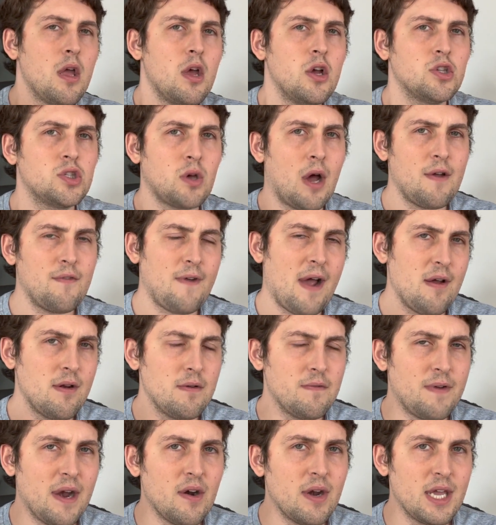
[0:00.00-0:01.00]
So I found
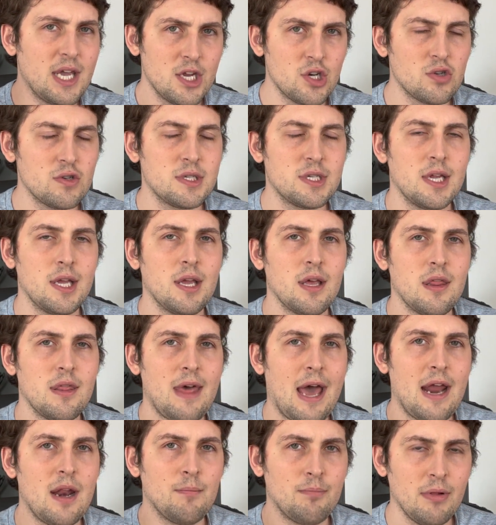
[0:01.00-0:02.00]
it very interesting
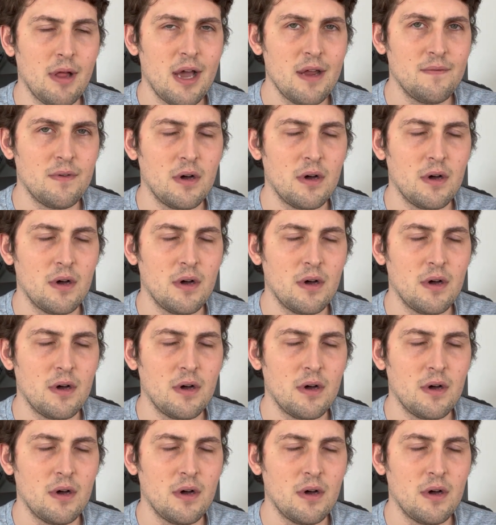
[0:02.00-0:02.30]
that implied